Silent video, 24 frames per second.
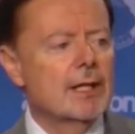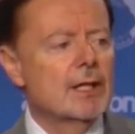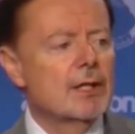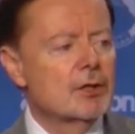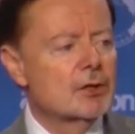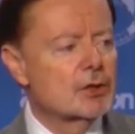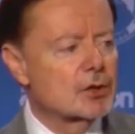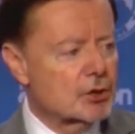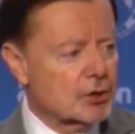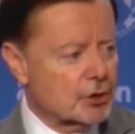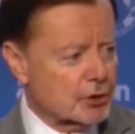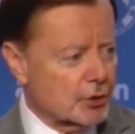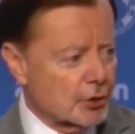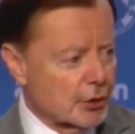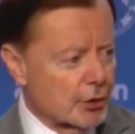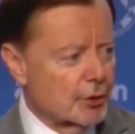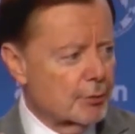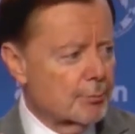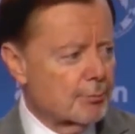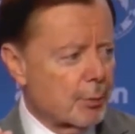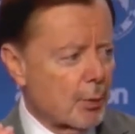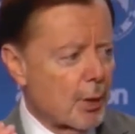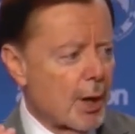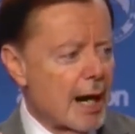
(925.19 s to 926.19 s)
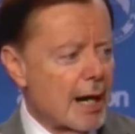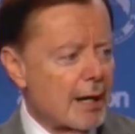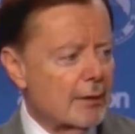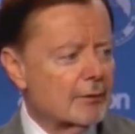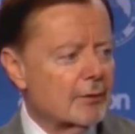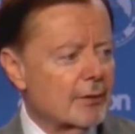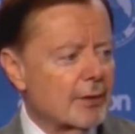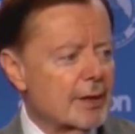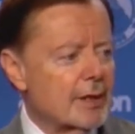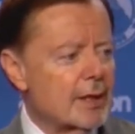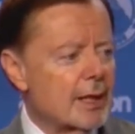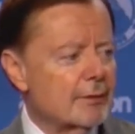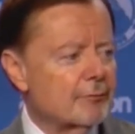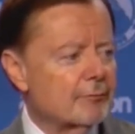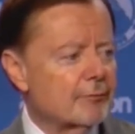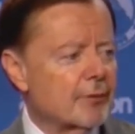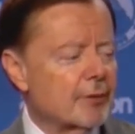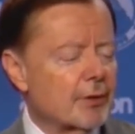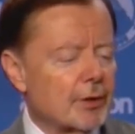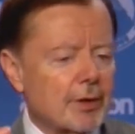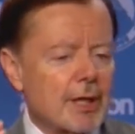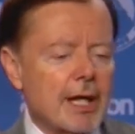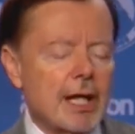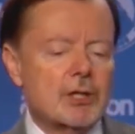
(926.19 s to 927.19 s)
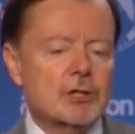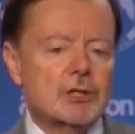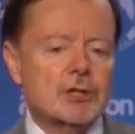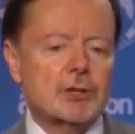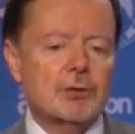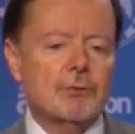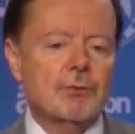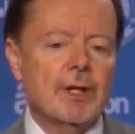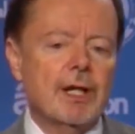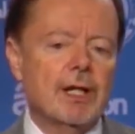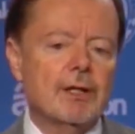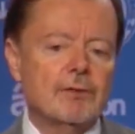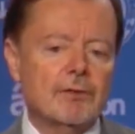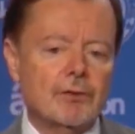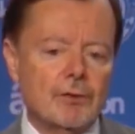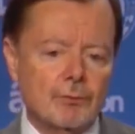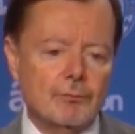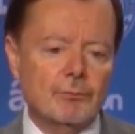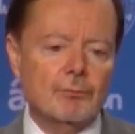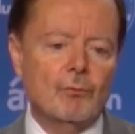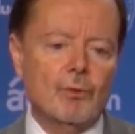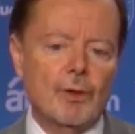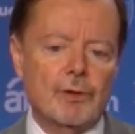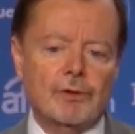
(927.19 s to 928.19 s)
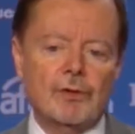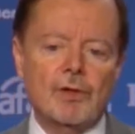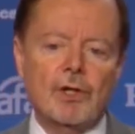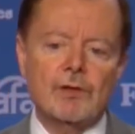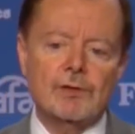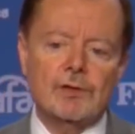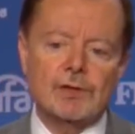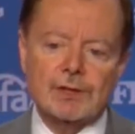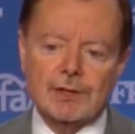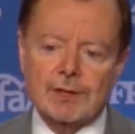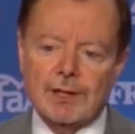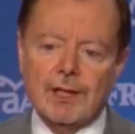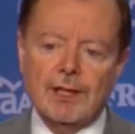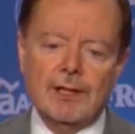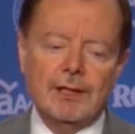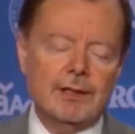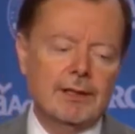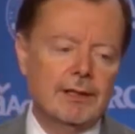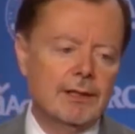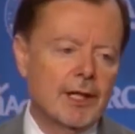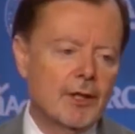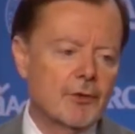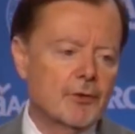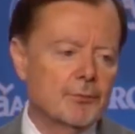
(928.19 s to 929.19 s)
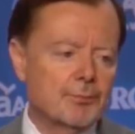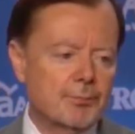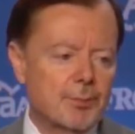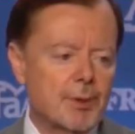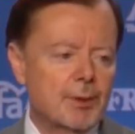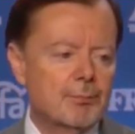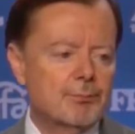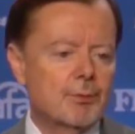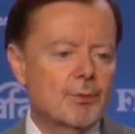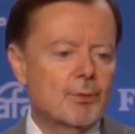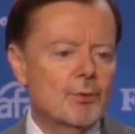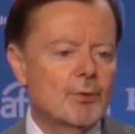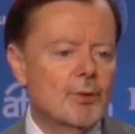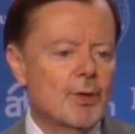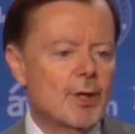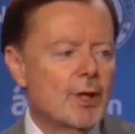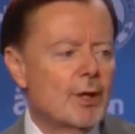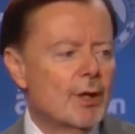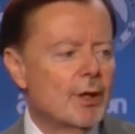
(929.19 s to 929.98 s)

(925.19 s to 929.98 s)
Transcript: stood proudly for the national anthem with our son and other people